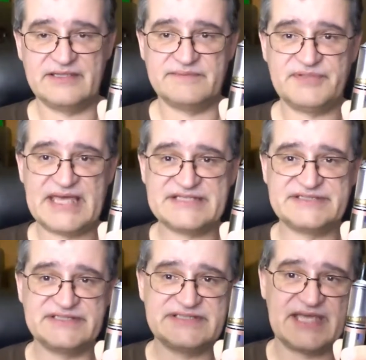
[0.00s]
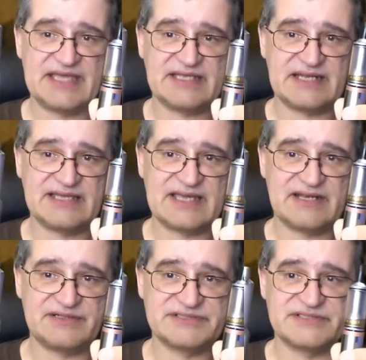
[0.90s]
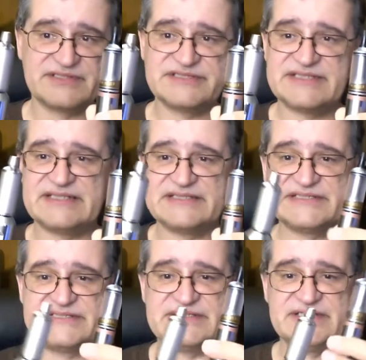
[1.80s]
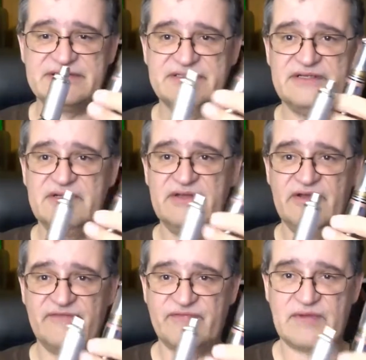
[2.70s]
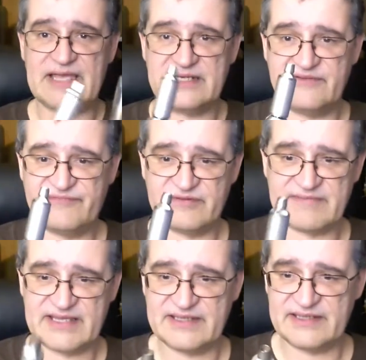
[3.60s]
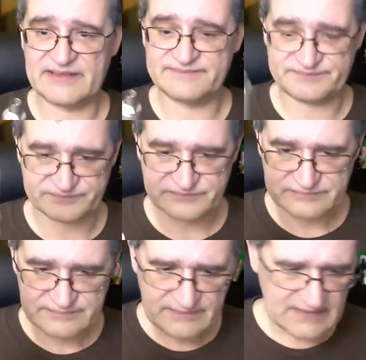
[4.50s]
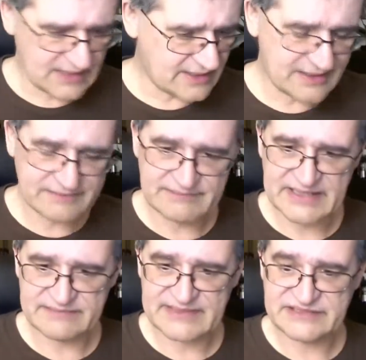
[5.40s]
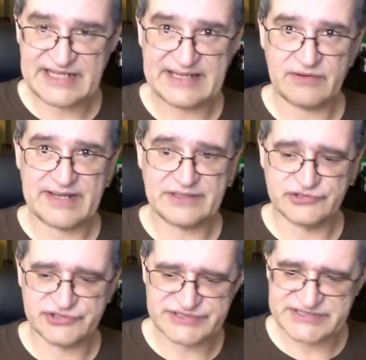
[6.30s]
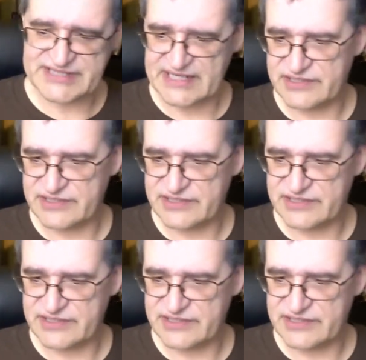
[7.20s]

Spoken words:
plastic tank, and I got also the stainless steel variety for my my tank cracker juices that I